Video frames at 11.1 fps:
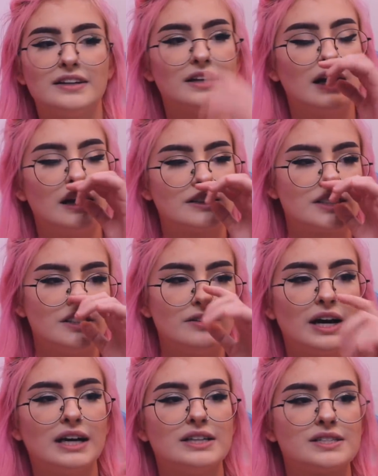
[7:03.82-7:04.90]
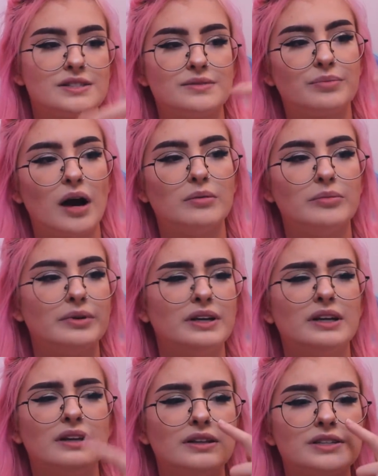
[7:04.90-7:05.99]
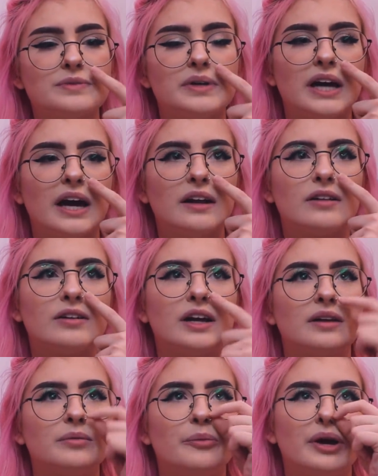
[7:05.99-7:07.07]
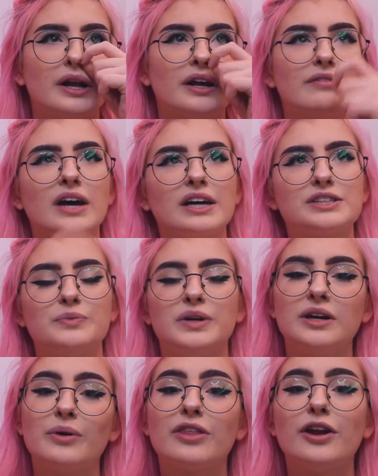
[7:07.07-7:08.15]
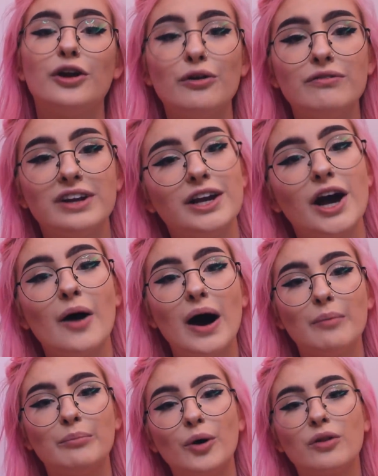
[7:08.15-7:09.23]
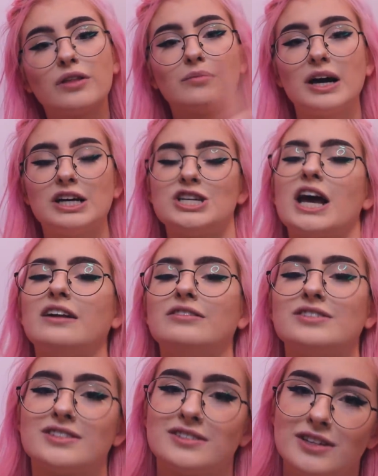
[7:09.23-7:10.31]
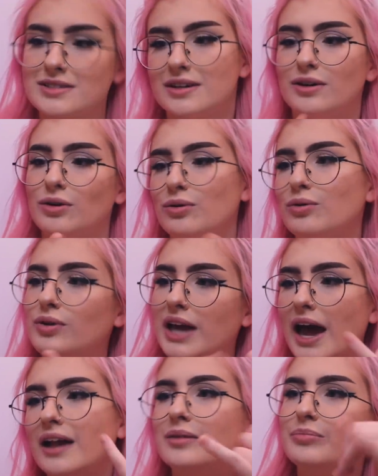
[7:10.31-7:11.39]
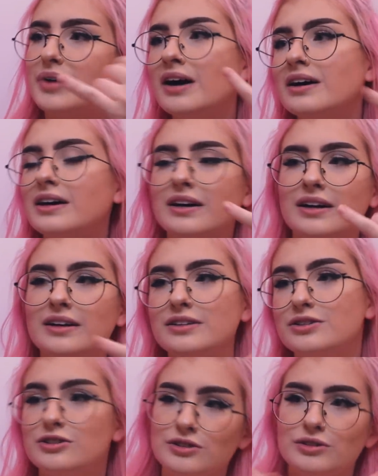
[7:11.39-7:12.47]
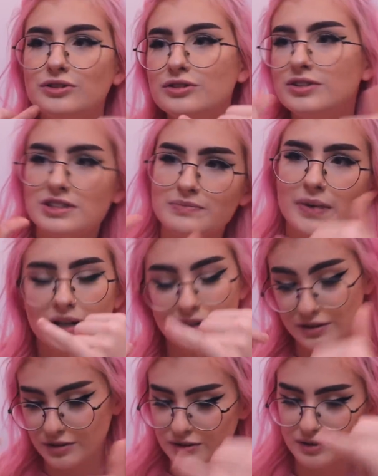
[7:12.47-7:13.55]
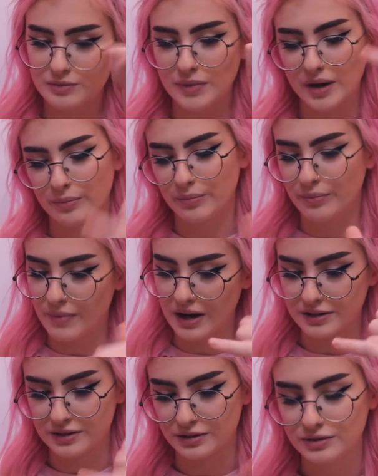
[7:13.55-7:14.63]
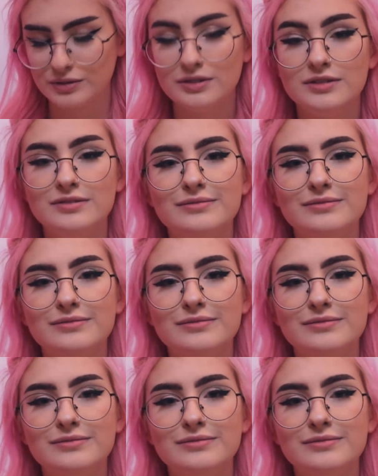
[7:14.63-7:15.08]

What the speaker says: I'll see you guys probably this weekend or like the beginning of next week with a new video on both of my channels. So calabunga, dudes, my dude.